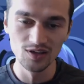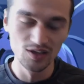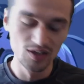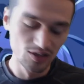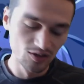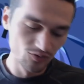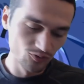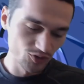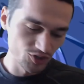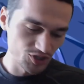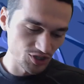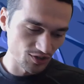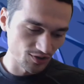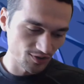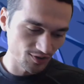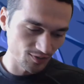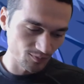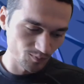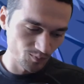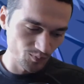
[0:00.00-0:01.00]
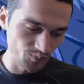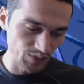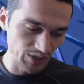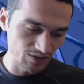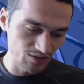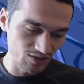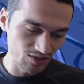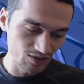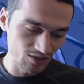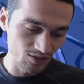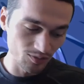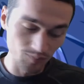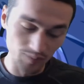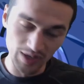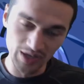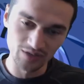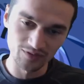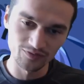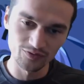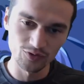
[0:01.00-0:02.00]
which is pretty
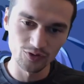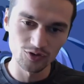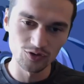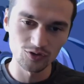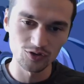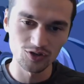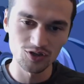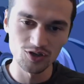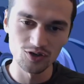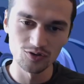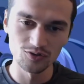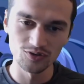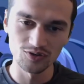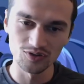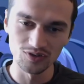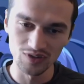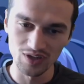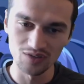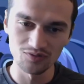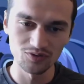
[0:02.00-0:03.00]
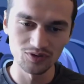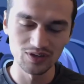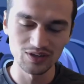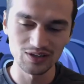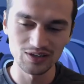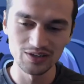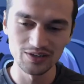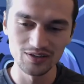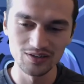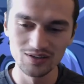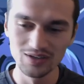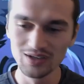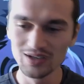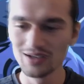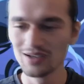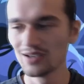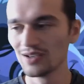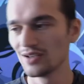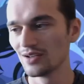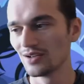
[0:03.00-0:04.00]
bad for your health, definitely.
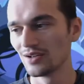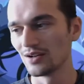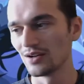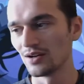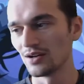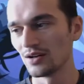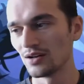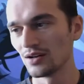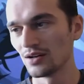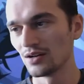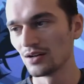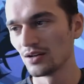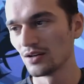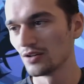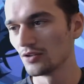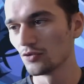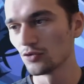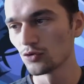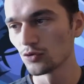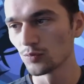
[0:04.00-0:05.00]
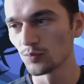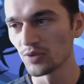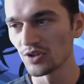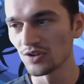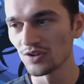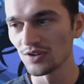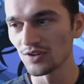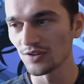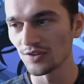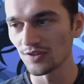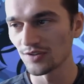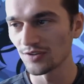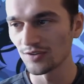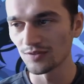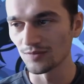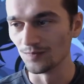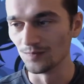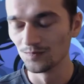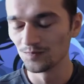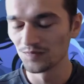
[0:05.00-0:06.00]
Uh, you could be... S
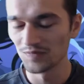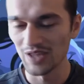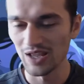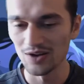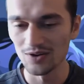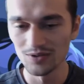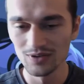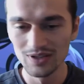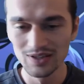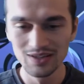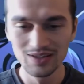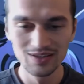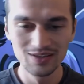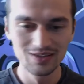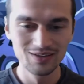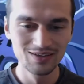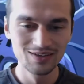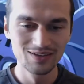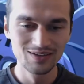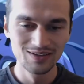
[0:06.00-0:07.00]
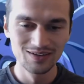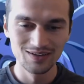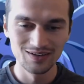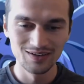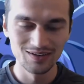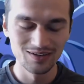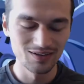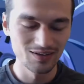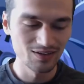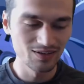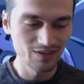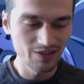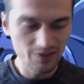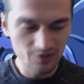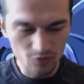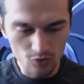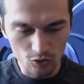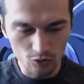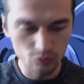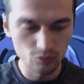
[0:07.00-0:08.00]
now, uh, let's
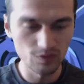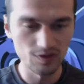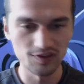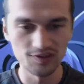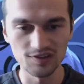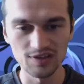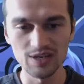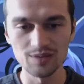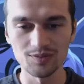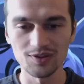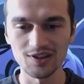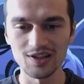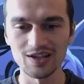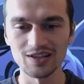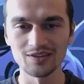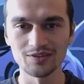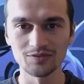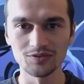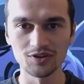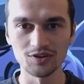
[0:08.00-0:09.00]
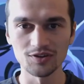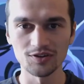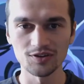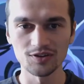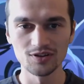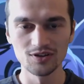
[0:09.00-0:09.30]
go to the stream side of this.